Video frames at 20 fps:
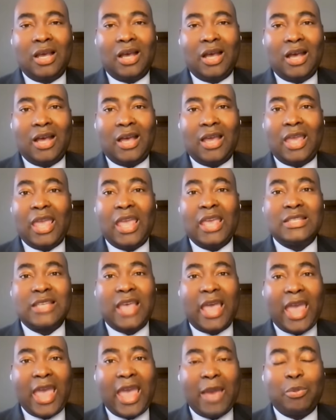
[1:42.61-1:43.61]
uh, it's
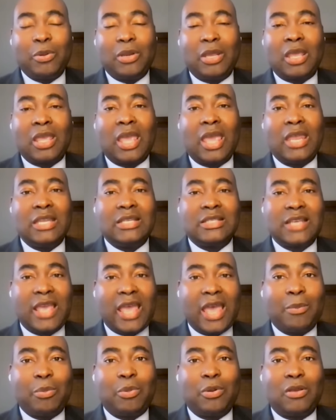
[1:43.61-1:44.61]
happening and it's
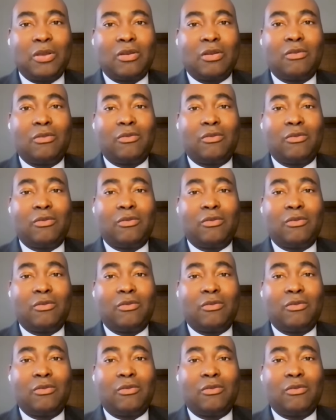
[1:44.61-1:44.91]
happening